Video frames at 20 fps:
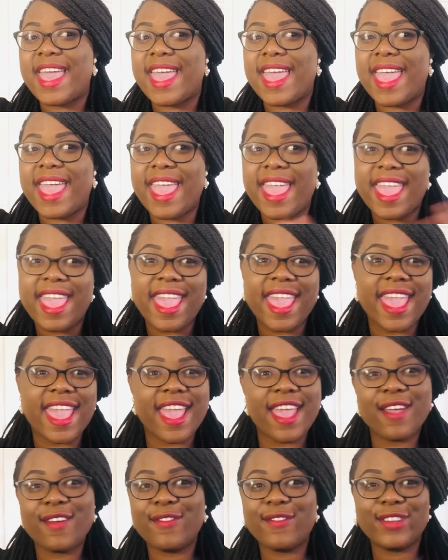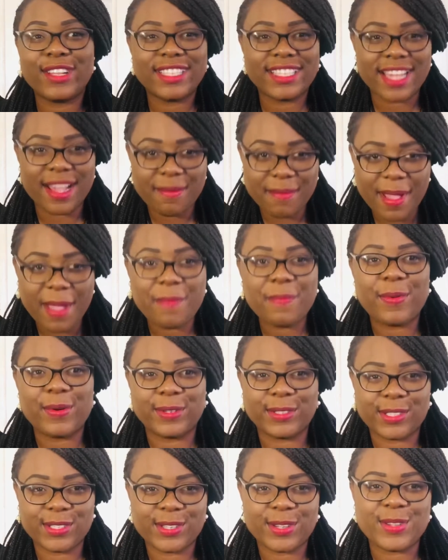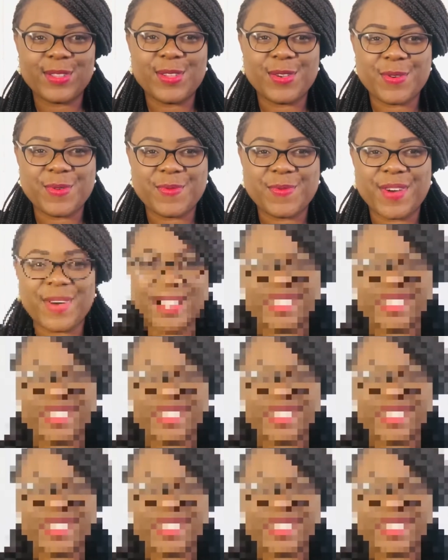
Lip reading: every time I post a new one.